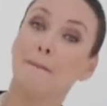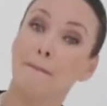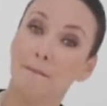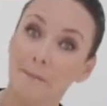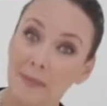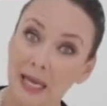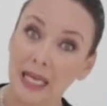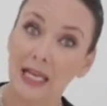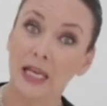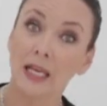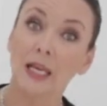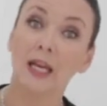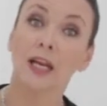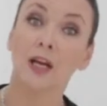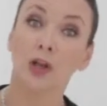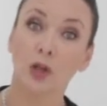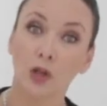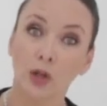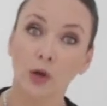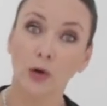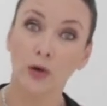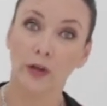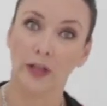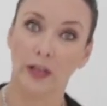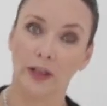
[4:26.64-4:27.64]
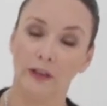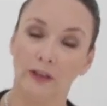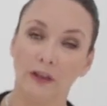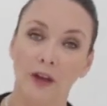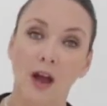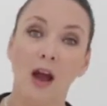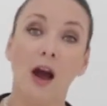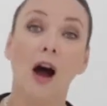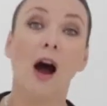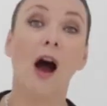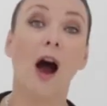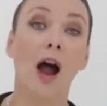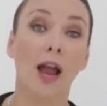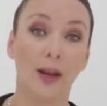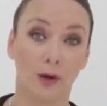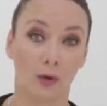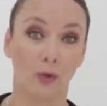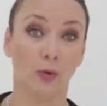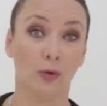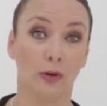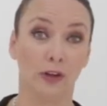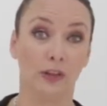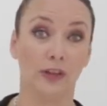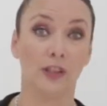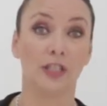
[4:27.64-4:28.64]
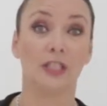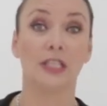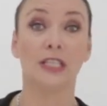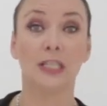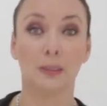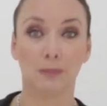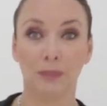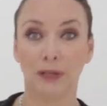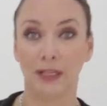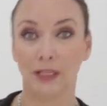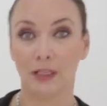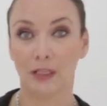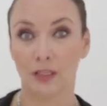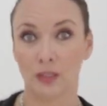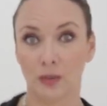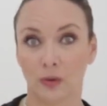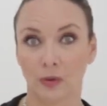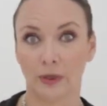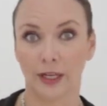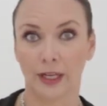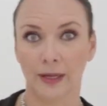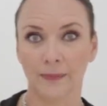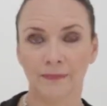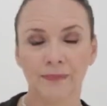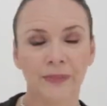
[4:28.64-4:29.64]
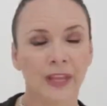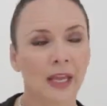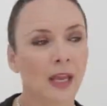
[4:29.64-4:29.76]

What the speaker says: me included. I called it the discipline disorder.